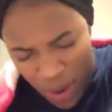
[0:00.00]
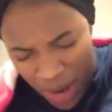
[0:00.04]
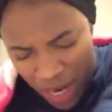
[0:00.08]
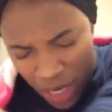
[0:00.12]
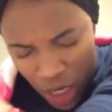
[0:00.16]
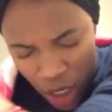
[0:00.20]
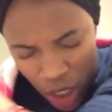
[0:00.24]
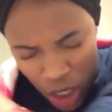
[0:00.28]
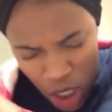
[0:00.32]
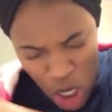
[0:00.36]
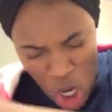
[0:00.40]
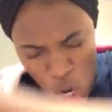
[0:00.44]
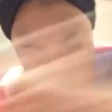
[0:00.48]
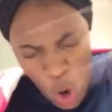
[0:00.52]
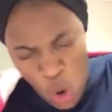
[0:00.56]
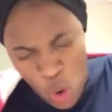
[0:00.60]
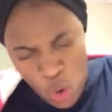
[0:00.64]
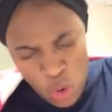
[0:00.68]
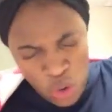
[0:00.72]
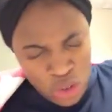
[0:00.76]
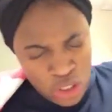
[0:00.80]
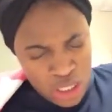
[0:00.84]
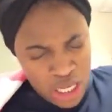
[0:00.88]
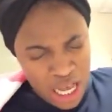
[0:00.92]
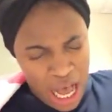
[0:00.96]
you
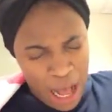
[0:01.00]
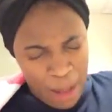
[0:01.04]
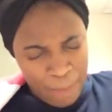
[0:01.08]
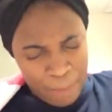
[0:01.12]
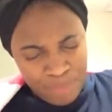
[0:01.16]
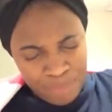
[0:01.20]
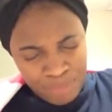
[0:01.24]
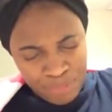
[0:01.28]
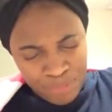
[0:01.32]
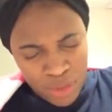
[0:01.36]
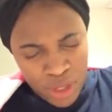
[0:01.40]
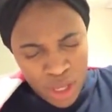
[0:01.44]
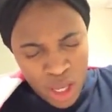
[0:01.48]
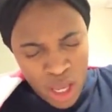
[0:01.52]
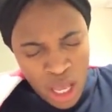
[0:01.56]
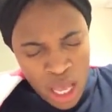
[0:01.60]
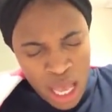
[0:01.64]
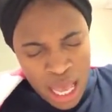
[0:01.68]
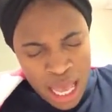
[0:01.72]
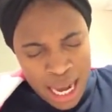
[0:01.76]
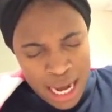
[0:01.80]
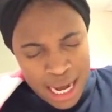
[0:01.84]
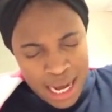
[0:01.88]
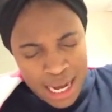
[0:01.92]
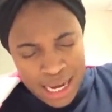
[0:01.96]
lose her,
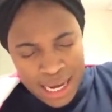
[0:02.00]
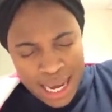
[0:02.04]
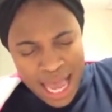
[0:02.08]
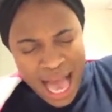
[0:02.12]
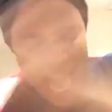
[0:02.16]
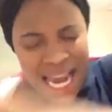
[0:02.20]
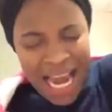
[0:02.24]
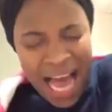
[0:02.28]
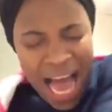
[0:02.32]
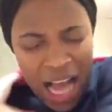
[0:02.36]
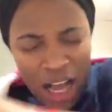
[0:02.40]
let